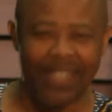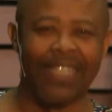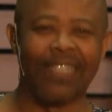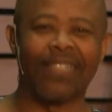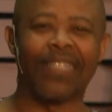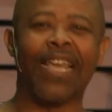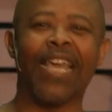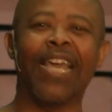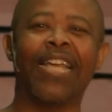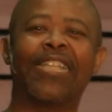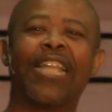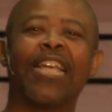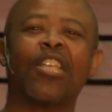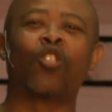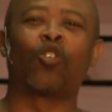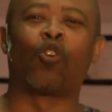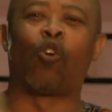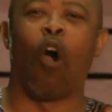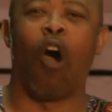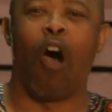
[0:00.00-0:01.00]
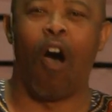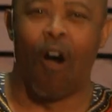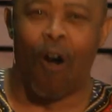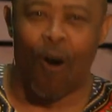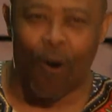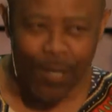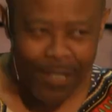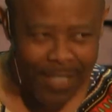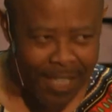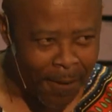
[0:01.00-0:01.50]
this. It is
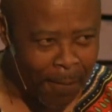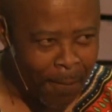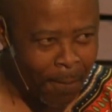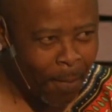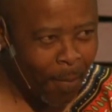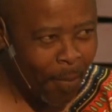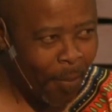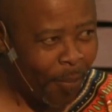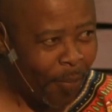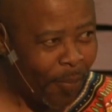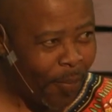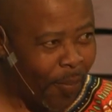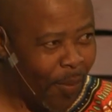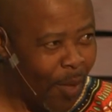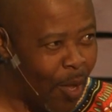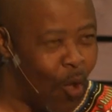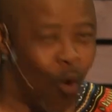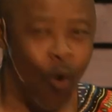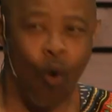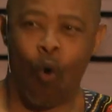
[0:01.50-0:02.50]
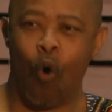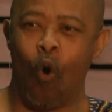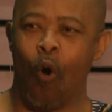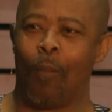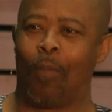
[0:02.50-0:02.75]
God who